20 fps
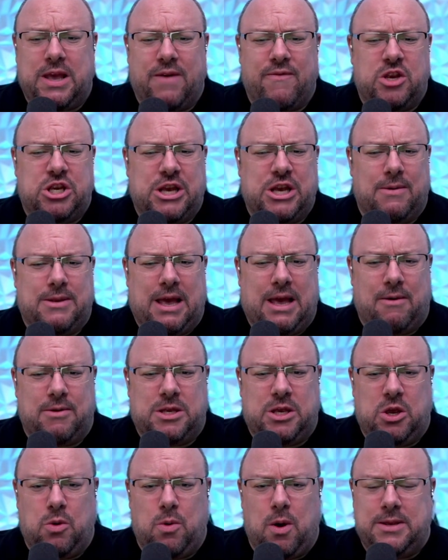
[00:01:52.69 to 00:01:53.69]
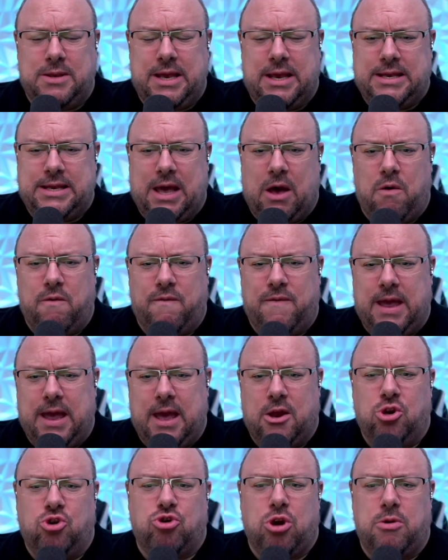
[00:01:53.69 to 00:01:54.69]
to give a shout out to Ozita
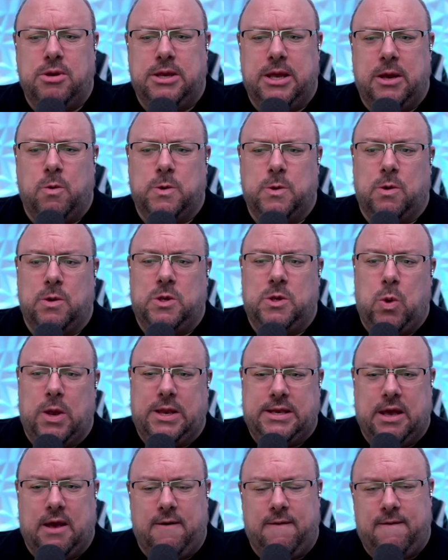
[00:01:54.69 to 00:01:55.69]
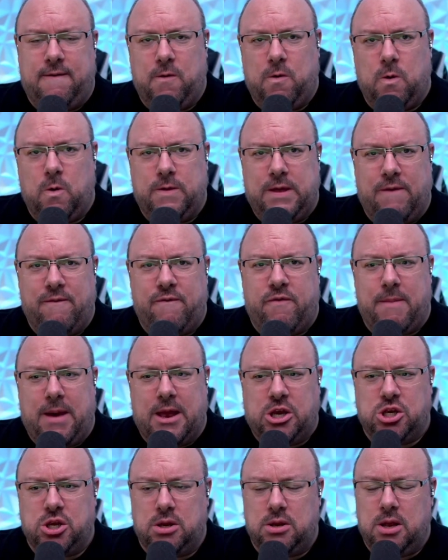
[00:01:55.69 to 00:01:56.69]
LV and Drone Deals on Twitter for the
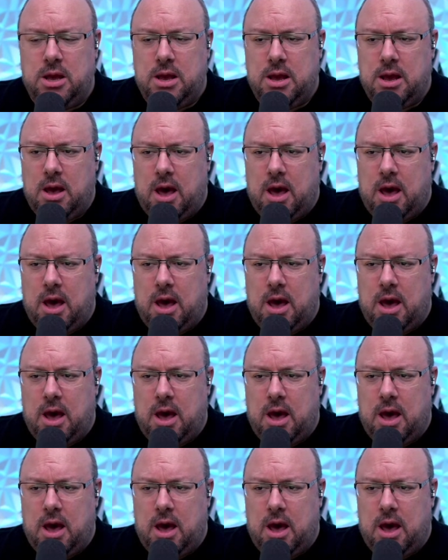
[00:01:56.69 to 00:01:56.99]
information.